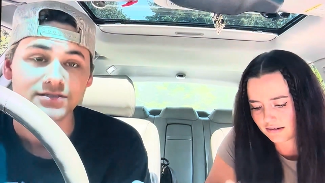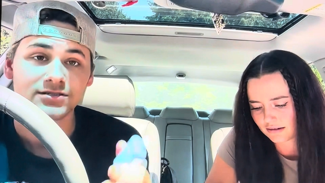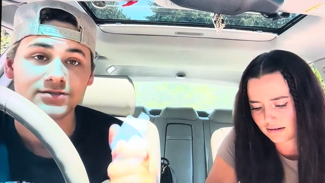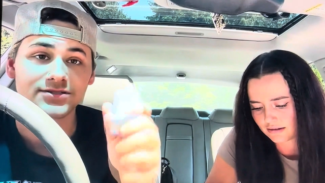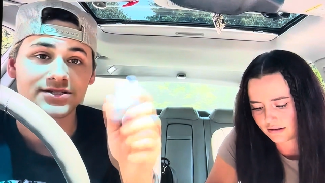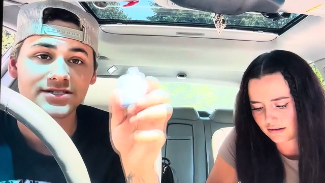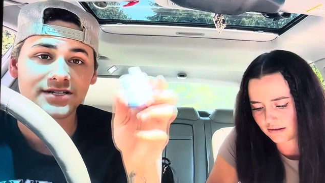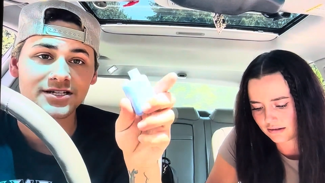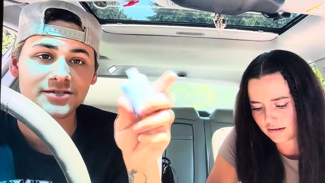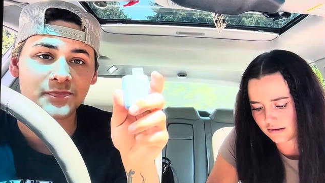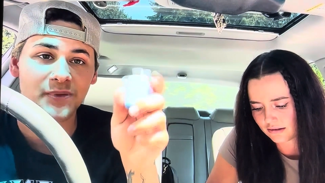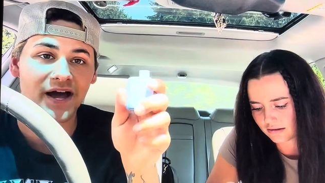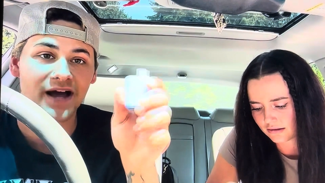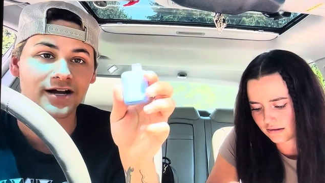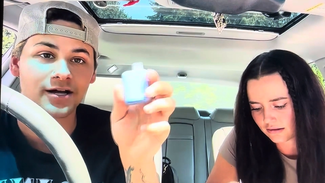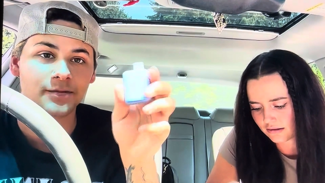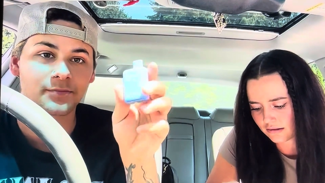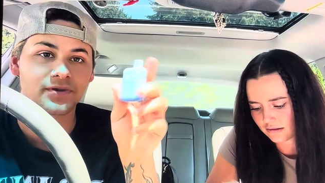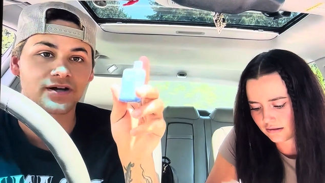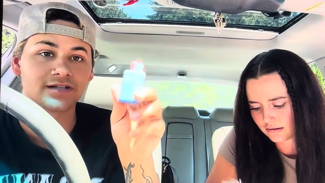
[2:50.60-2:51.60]
Speaker 1: Dude, these guys
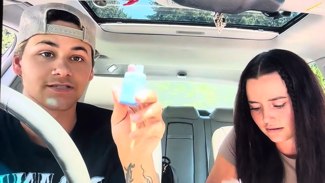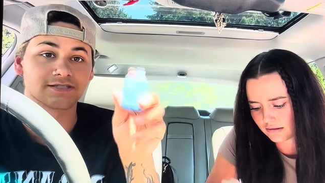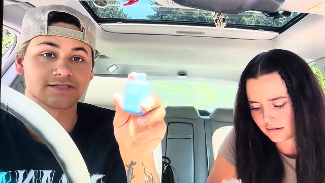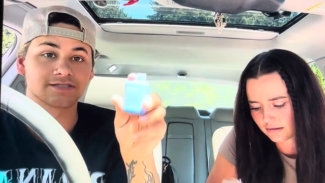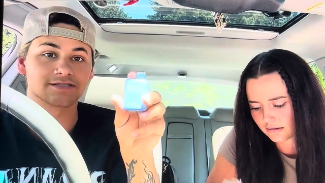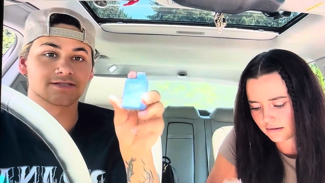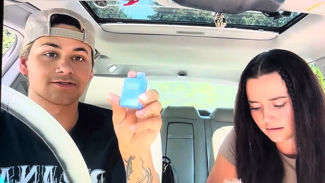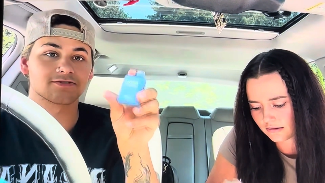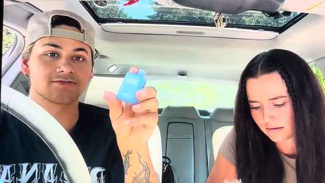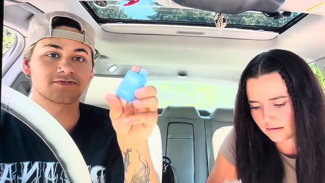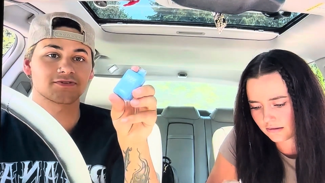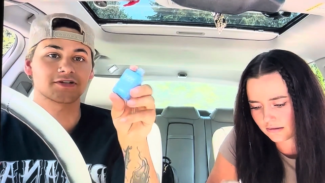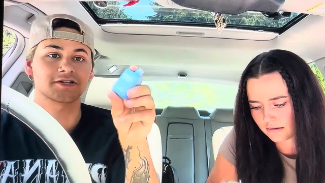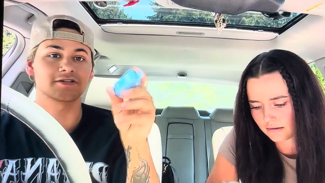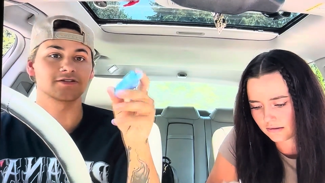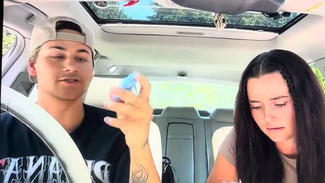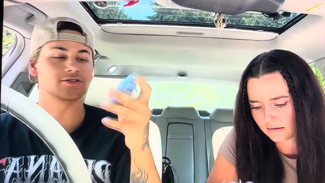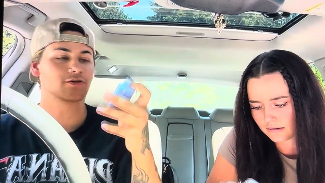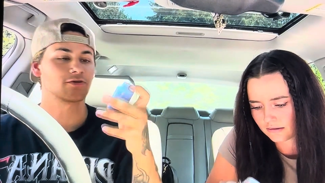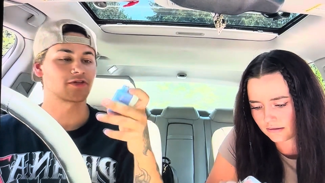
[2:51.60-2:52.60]
pack a punch. These little
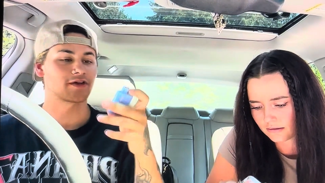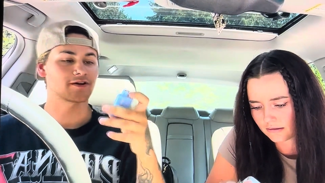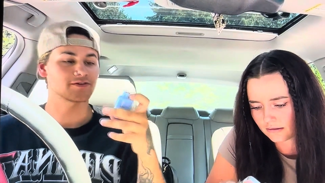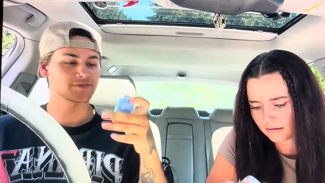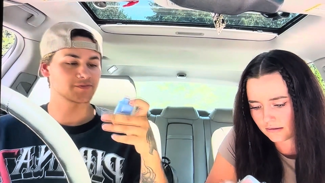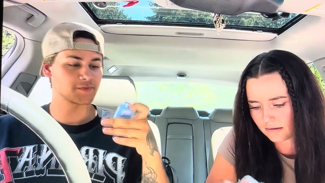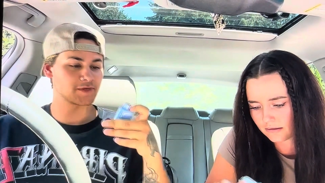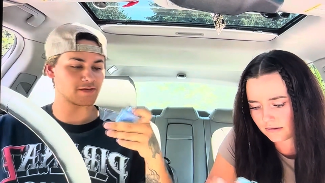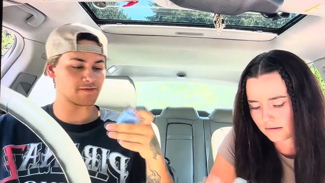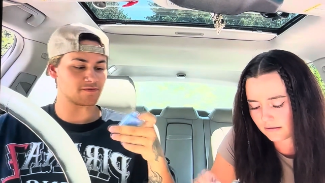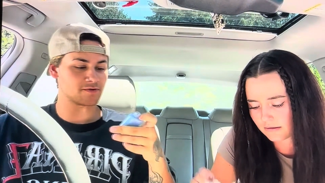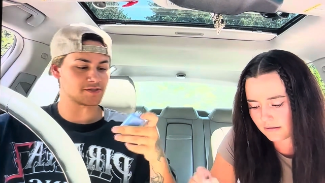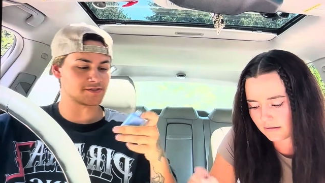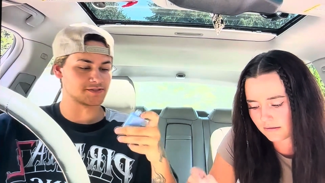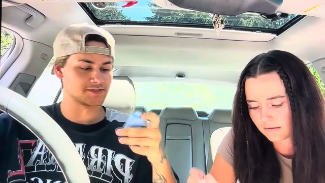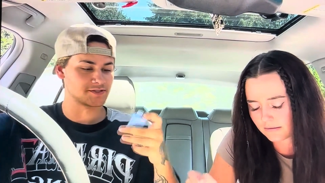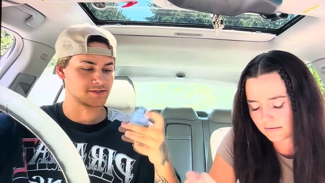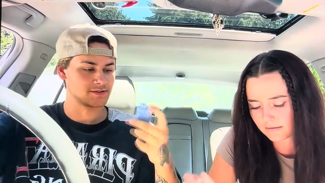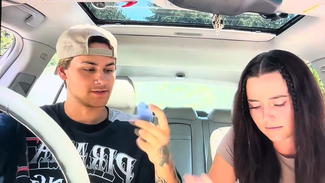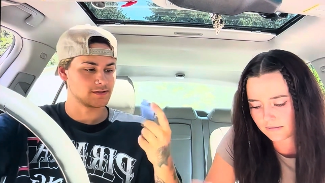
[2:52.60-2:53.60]
freaking two thousand puff ones.